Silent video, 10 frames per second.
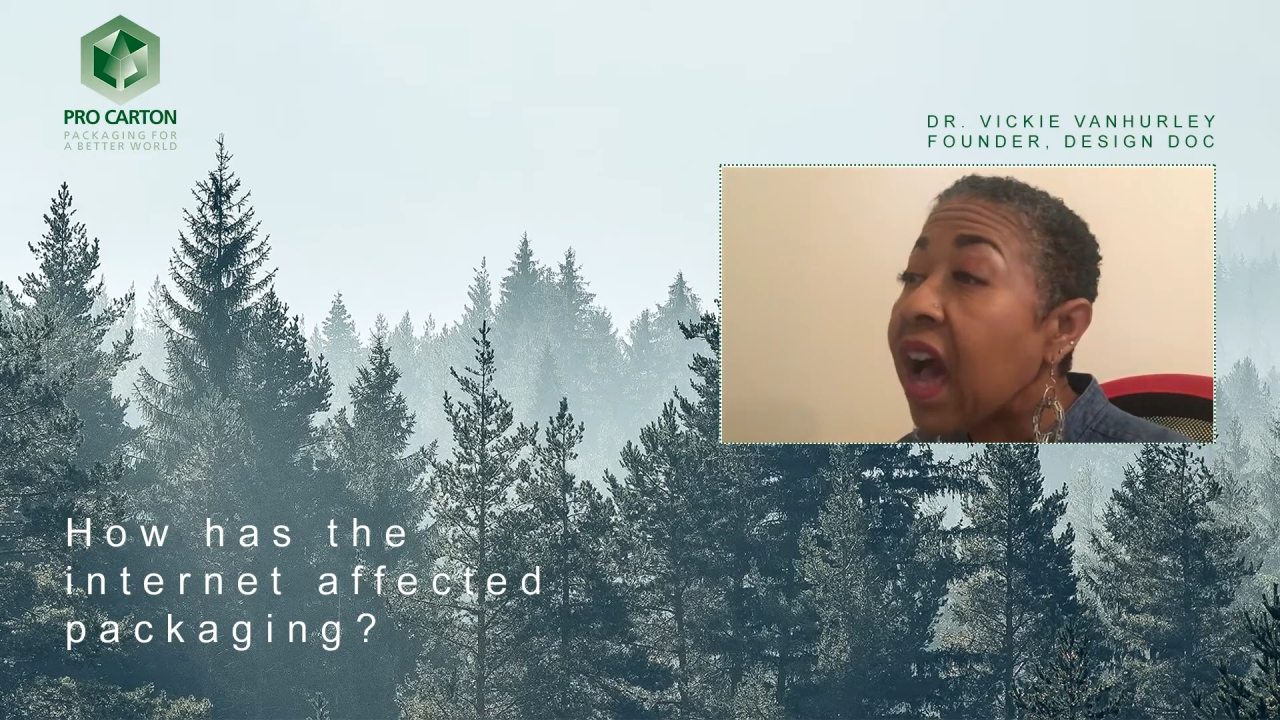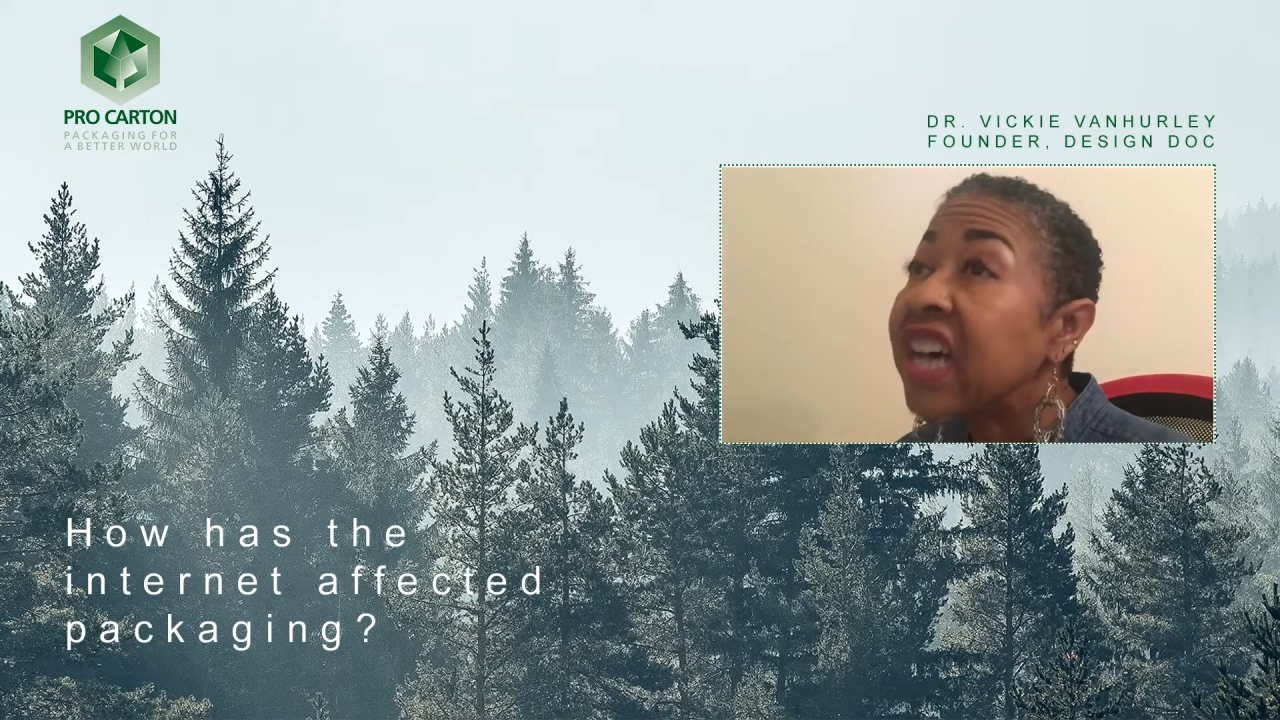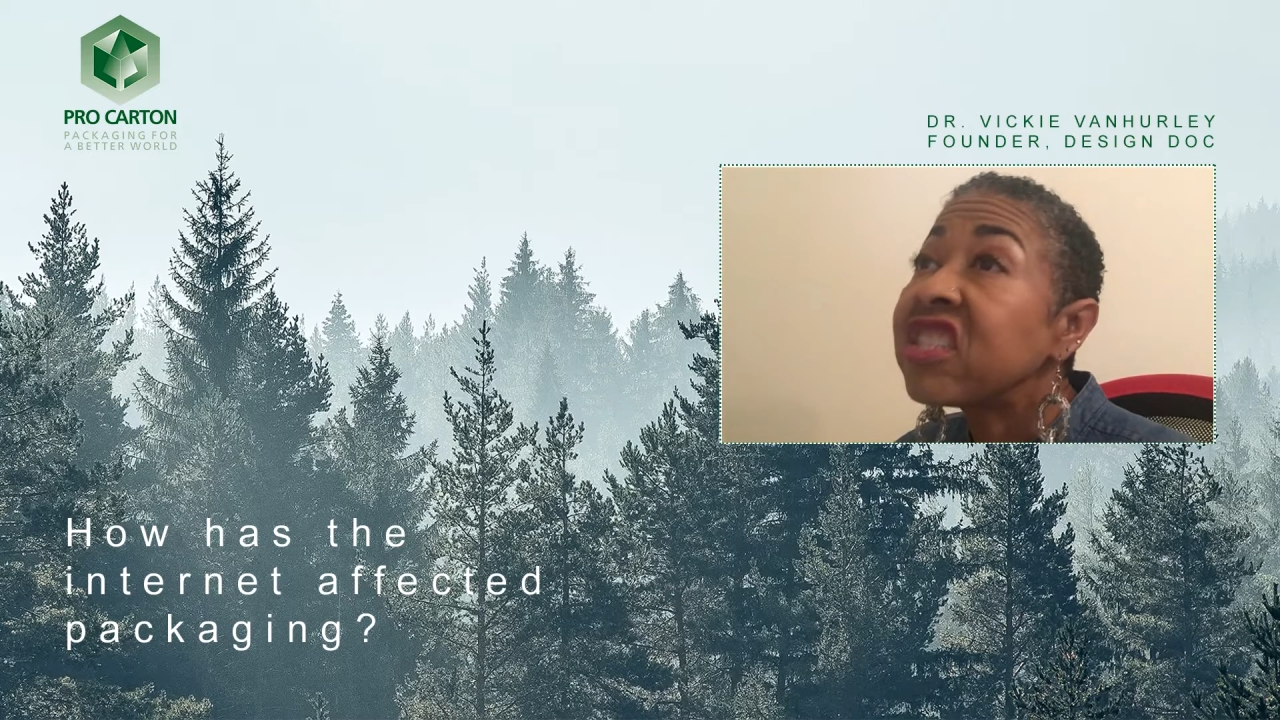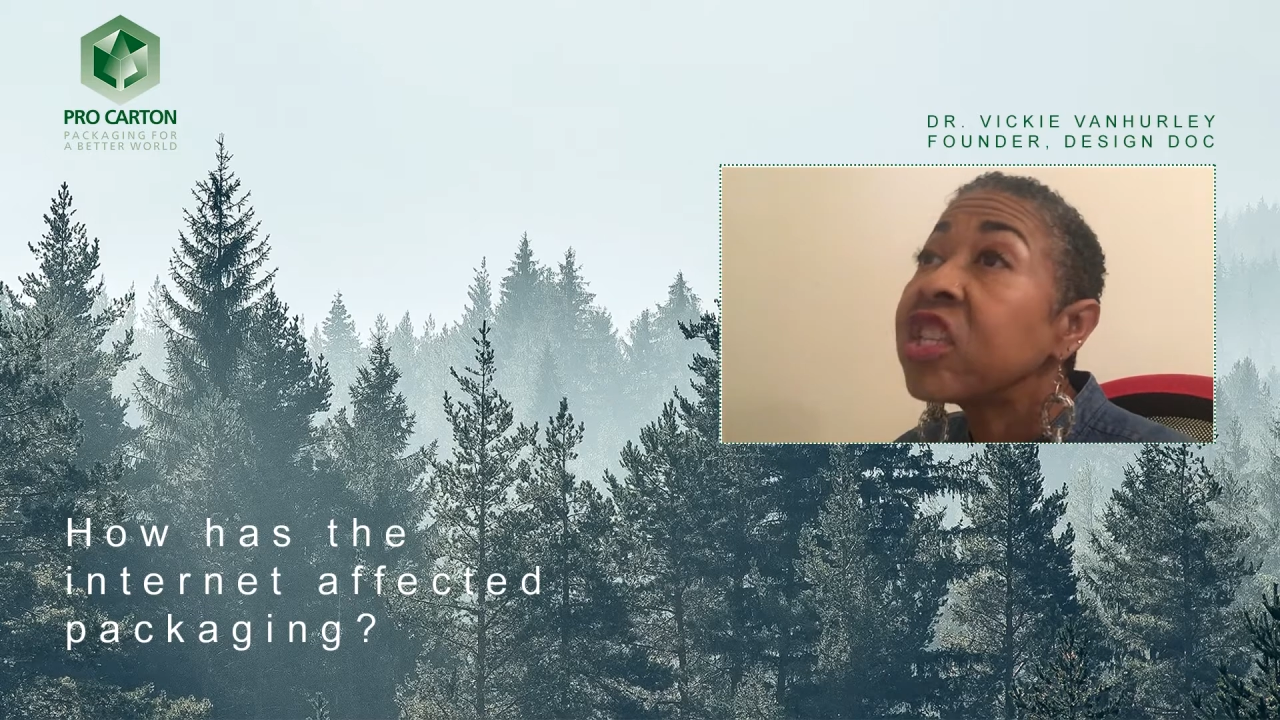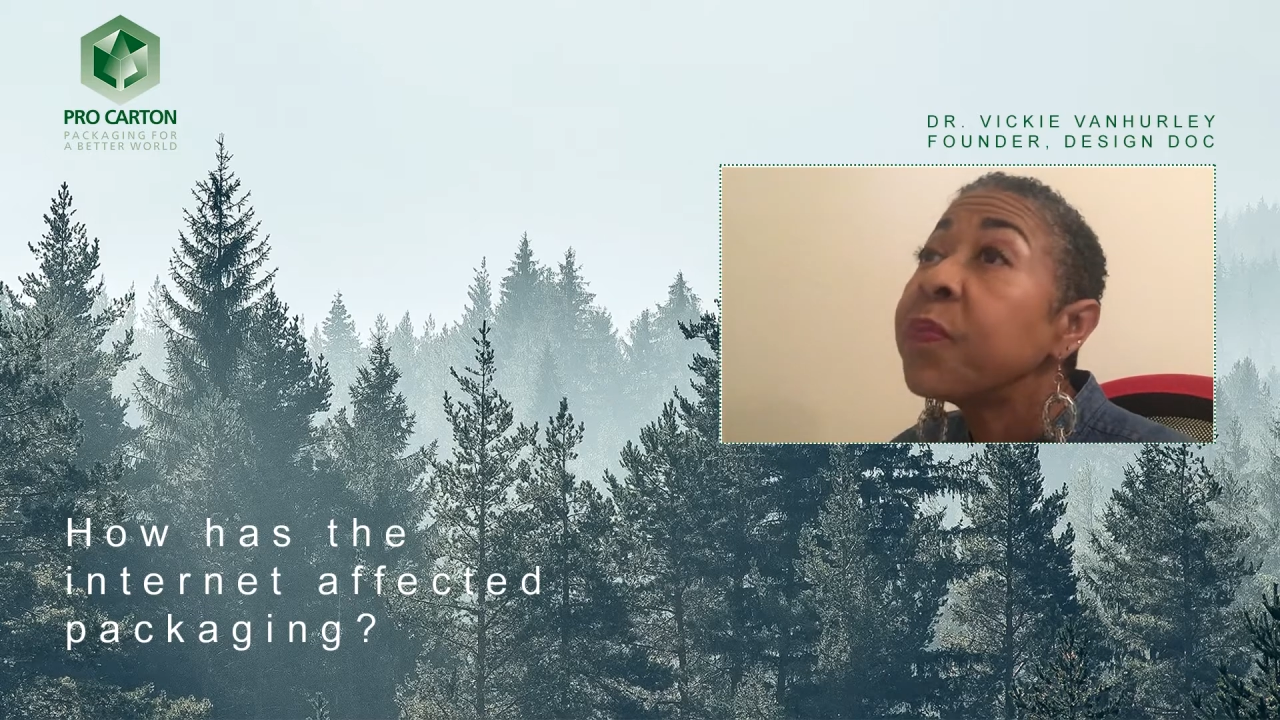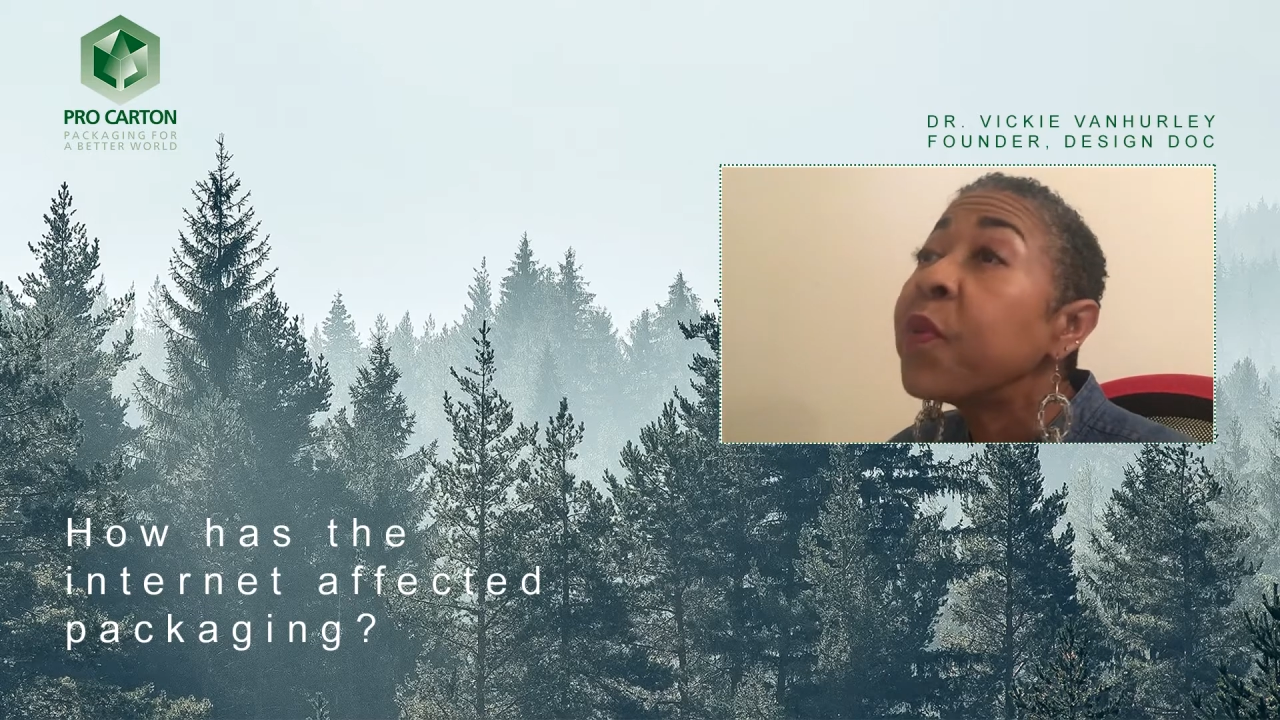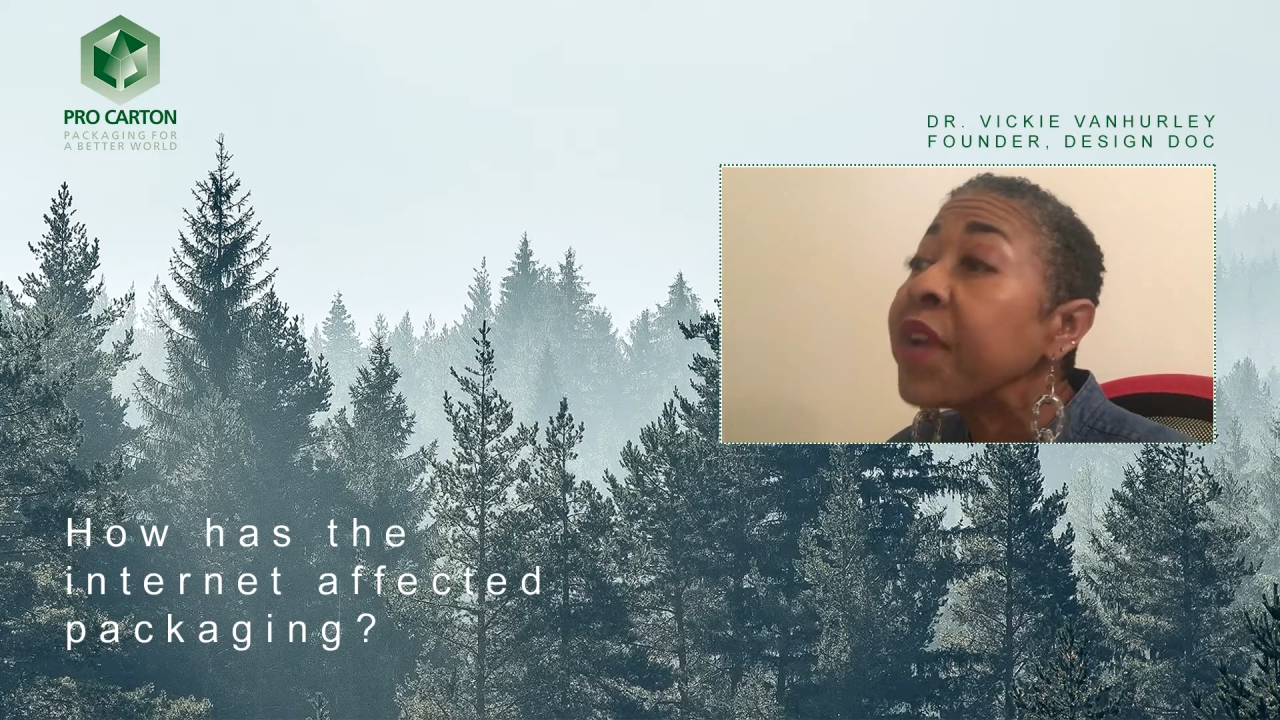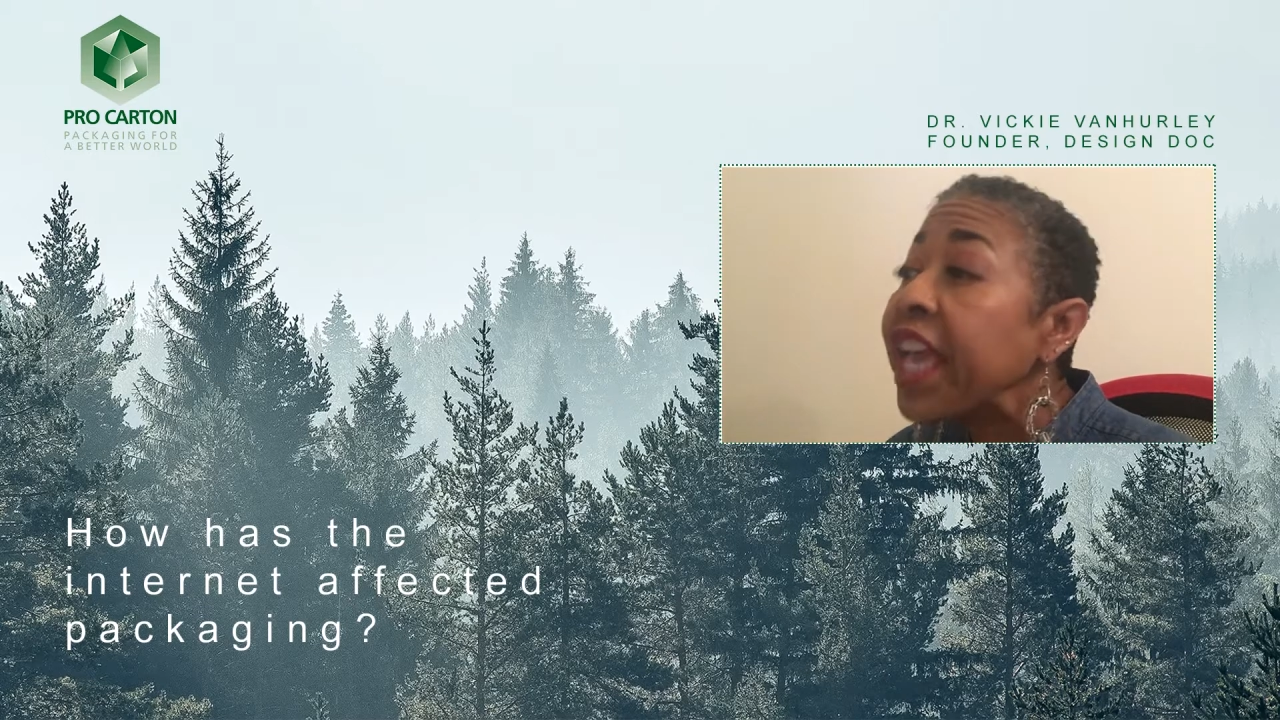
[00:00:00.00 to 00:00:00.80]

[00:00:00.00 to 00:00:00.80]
A simple